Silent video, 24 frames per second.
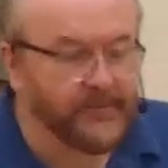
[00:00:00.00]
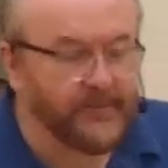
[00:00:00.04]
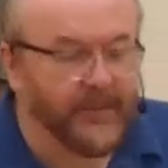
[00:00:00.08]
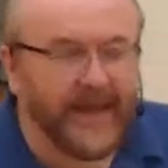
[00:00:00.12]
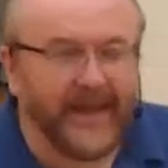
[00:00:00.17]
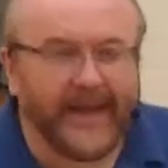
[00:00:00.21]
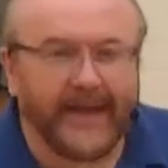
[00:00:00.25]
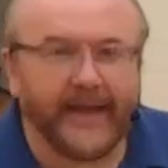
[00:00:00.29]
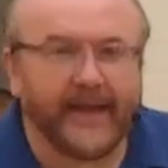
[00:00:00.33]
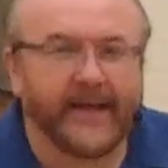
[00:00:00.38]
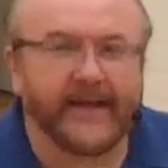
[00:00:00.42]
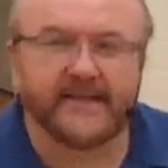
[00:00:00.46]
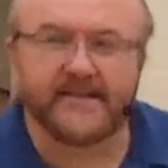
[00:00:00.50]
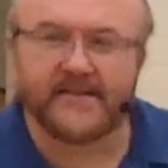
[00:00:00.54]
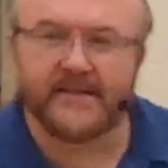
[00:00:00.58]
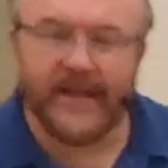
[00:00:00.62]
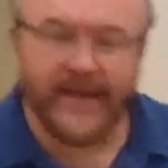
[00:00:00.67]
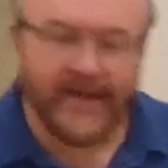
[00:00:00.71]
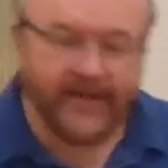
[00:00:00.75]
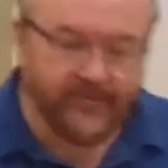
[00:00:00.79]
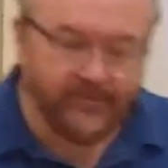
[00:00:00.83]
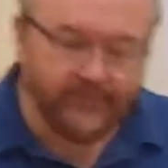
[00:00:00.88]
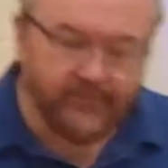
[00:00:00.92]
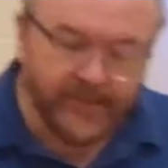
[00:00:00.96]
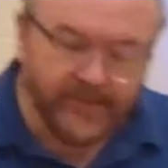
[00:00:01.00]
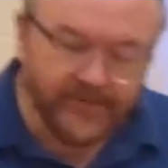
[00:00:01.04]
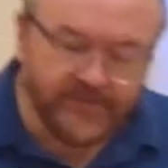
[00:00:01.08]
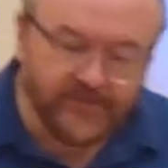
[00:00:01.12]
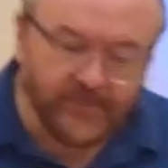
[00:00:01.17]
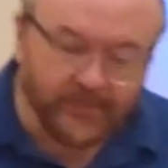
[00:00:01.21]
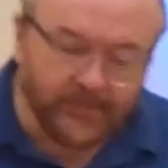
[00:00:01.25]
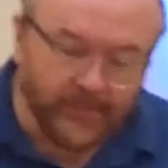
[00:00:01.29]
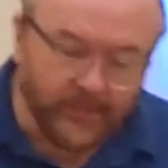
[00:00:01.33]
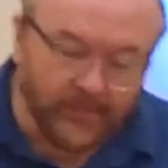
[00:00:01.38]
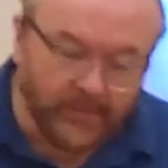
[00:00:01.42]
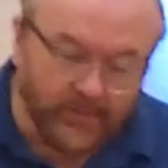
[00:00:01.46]
making his life
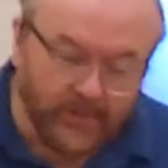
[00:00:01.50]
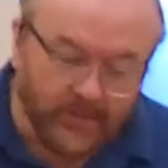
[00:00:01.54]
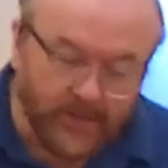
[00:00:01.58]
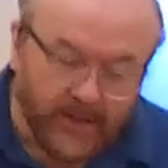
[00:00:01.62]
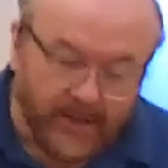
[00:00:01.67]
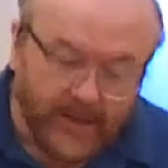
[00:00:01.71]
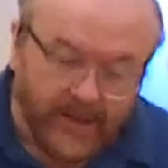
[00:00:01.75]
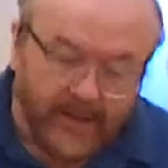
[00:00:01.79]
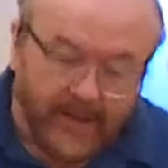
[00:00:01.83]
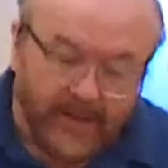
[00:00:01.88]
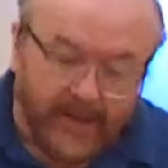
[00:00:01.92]
miserable.